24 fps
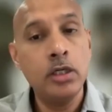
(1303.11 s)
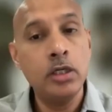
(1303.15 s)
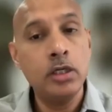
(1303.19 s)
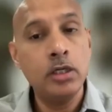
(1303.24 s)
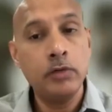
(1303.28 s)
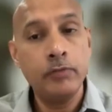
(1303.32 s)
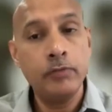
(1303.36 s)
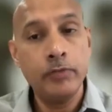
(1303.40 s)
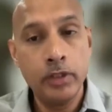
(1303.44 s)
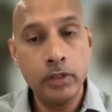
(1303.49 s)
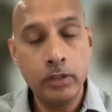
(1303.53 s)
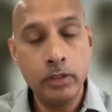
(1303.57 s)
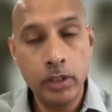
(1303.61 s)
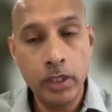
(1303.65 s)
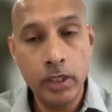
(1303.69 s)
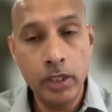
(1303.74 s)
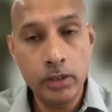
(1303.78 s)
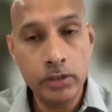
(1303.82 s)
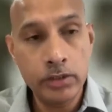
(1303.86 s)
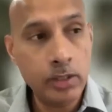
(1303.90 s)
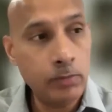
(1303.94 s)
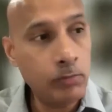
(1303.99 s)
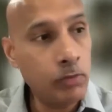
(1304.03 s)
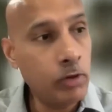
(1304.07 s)
And
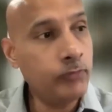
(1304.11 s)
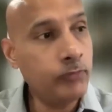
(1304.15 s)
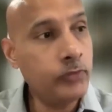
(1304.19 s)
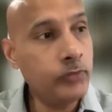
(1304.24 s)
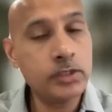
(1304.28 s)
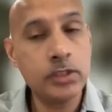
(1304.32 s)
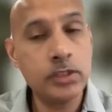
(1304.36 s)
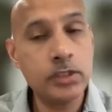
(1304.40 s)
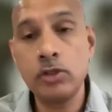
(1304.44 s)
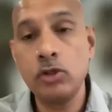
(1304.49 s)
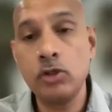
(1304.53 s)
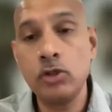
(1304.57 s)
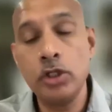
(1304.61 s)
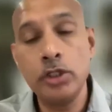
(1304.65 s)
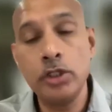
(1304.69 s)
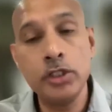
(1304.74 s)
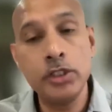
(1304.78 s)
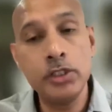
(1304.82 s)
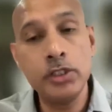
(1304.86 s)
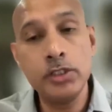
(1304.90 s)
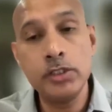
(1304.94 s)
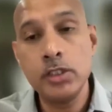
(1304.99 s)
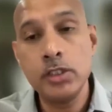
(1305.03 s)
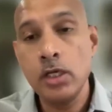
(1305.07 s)
some of these
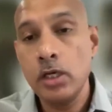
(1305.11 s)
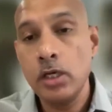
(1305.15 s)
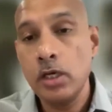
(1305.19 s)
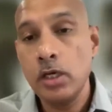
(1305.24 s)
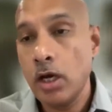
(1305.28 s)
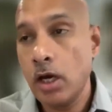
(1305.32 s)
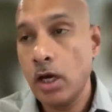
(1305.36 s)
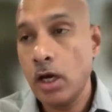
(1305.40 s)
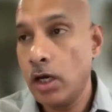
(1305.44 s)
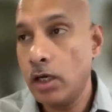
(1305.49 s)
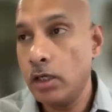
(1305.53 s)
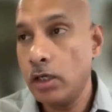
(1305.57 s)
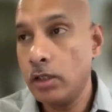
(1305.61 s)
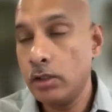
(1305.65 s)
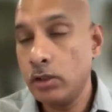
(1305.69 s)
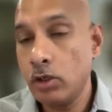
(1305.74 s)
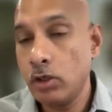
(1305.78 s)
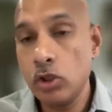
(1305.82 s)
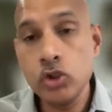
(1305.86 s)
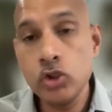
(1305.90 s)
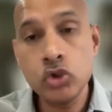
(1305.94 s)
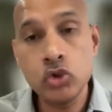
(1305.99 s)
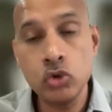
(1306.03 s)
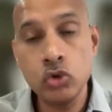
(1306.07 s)
technologies are
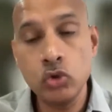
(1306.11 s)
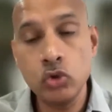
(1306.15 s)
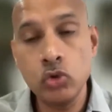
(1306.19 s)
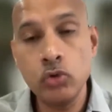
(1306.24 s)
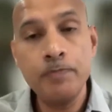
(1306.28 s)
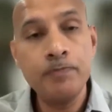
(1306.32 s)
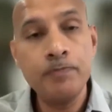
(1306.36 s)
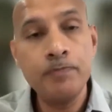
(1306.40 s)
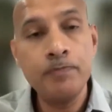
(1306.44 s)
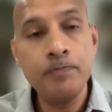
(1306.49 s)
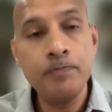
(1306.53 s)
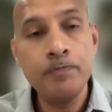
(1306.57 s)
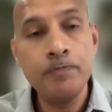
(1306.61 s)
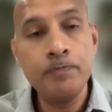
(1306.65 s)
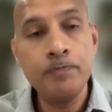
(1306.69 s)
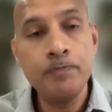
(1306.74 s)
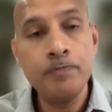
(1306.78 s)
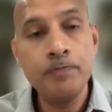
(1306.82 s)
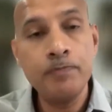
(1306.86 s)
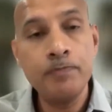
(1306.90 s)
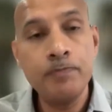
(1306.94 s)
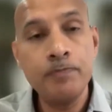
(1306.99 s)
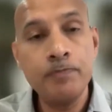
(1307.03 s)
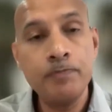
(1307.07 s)
also,
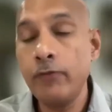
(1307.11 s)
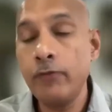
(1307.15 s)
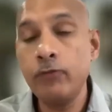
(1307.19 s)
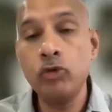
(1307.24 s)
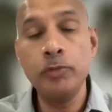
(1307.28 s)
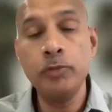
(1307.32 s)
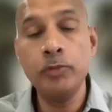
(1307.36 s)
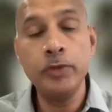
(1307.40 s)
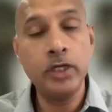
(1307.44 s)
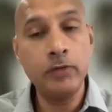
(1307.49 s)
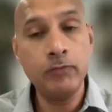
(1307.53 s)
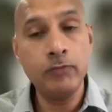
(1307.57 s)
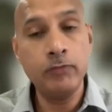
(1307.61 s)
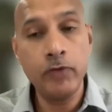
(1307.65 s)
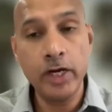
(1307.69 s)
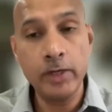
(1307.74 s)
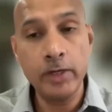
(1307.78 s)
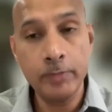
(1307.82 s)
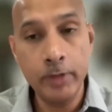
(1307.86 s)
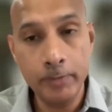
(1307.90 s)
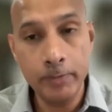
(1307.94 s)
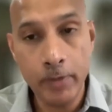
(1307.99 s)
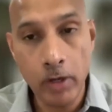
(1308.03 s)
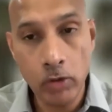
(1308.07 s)
they don't have to be
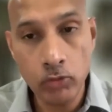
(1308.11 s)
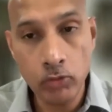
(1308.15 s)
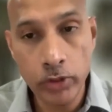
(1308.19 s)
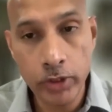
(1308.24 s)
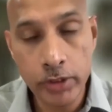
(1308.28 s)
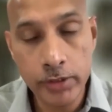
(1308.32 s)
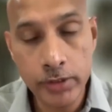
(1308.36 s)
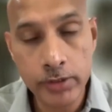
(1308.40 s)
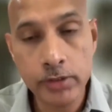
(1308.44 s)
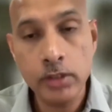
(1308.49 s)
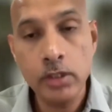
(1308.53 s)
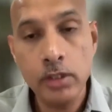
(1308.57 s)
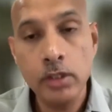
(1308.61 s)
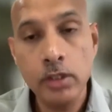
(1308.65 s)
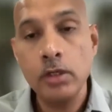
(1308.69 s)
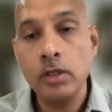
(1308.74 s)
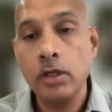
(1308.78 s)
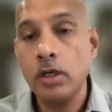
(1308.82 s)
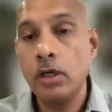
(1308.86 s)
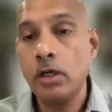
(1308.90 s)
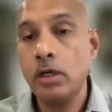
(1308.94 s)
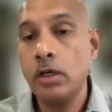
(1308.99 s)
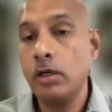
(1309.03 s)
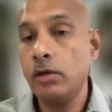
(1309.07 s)
defined by boundaries.
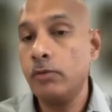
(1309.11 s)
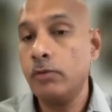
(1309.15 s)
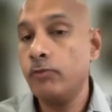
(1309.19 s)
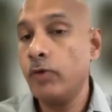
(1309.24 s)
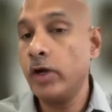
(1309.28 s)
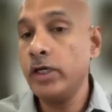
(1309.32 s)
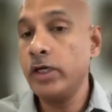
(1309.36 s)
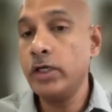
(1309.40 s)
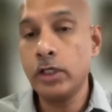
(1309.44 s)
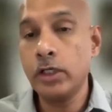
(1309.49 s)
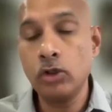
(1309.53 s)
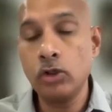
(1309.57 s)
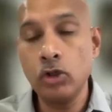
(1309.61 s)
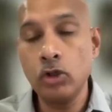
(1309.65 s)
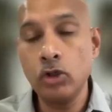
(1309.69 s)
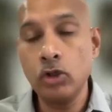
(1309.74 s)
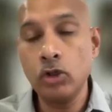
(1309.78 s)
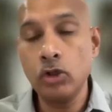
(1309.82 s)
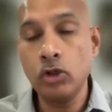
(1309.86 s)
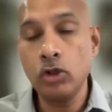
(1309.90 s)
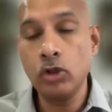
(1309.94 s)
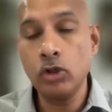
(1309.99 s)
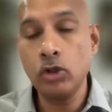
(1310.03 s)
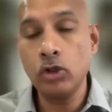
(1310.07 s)
One technology
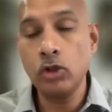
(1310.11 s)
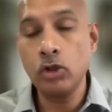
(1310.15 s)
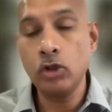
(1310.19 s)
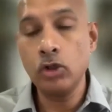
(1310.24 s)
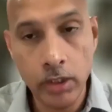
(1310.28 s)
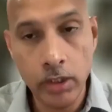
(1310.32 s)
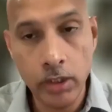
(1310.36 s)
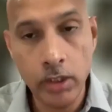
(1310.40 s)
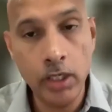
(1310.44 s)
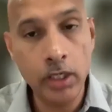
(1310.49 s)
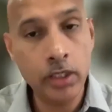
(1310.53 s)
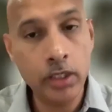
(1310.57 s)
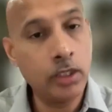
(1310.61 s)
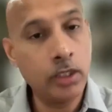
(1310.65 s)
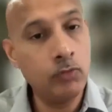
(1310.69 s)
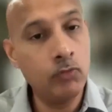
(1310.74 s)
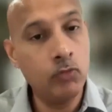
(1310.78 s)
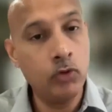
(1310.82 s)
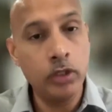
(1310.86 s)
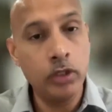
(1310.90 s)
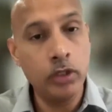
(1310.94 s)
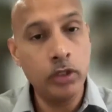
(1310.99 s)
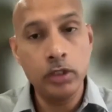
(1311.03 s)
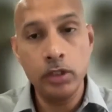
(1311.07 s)
working in India can
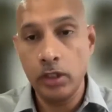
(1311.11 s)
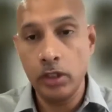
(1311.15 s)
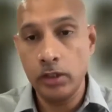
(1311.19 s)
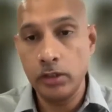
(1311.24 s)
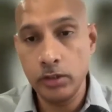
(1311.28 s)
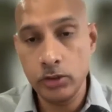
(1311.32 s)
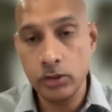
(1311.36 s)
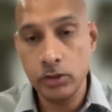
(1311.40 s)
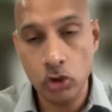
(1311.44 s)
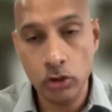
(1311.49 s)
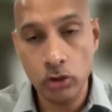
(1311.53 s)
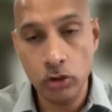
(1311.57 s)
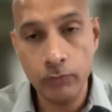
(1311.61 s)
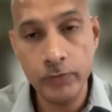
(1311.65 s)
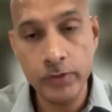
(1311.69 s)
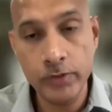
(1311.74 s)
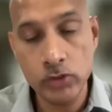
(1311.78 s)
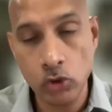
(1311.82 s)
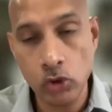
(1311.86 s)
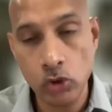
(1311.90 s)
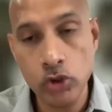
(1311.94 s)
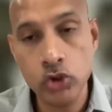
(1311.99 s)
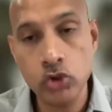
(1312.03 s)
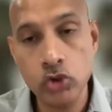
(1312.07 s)
work in other geographies
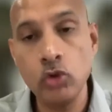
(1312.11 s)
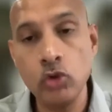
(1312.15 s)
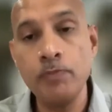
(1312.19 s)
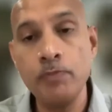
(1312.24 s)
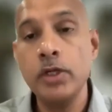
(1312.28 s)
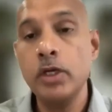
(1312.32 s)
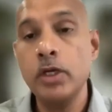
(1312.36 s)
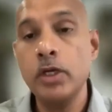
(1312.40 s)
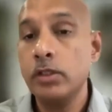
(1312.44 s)
also.